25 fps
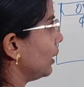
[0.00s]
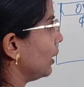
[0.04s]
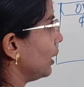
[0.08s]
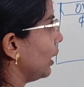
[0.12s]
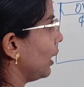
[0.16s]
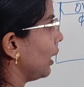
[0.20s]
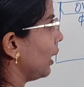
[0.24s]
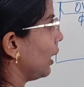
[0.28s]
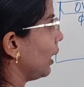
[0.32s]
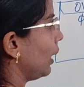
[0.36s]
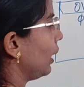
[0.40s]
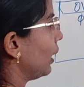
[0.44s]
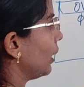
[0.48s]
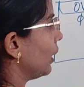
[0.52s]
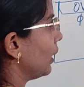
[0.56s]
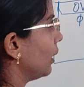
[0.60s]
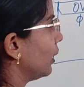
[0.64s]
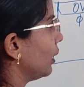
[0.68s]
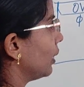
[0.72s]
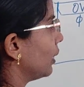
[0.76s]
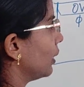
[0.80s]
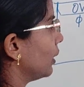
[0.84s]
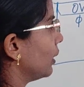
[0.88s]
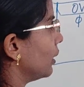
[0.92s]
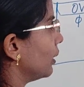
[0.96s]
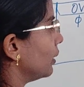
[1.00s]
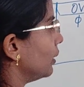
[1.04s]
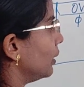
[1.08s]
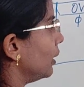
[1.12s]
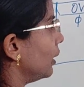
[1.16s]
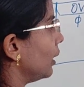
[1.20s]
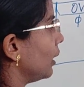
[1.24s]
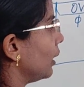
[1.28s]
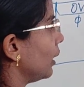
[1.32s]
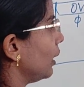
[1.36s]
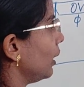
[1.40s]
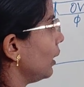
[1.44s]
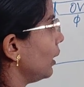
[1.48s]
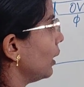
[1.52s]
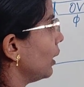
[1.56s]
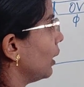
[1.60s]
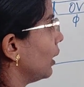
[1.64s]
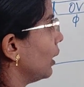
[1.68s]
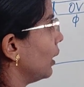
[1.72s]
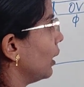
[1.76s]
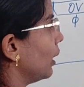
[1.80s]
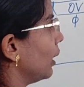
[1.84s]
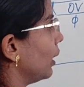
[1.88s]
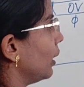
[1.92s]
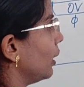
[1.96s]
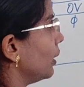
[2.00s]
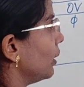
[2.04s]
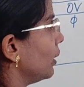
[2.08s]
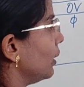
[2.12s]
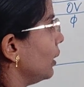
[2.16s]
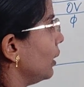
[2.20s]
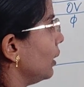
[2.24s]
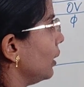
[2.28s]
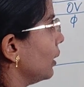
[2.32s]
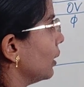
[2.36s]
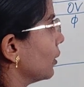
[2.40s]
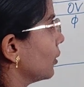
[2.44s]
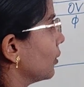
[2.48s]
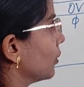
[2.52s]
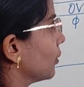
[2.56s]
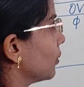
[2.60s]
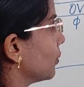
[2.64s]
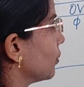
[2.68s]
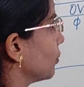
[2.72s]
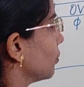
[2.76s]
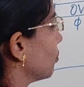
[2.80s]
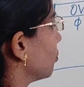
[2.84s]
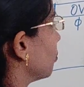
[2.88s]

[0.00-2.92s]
A, D, E.